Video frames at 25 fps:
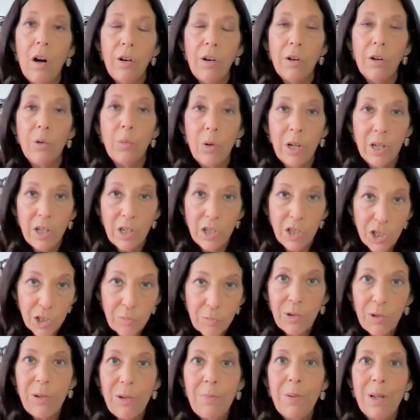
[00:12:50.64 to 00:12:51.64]
harder when it's
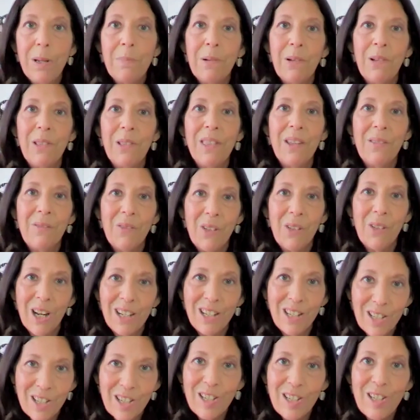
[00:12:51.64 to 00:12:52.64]
3 people than when
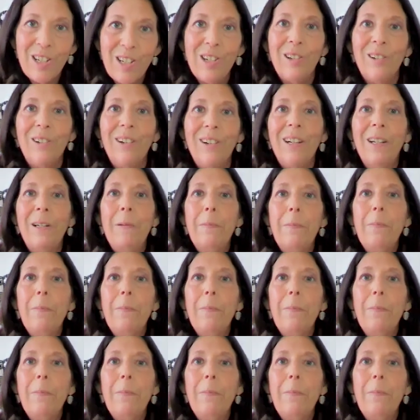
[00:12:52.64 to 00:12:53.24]
it's 2.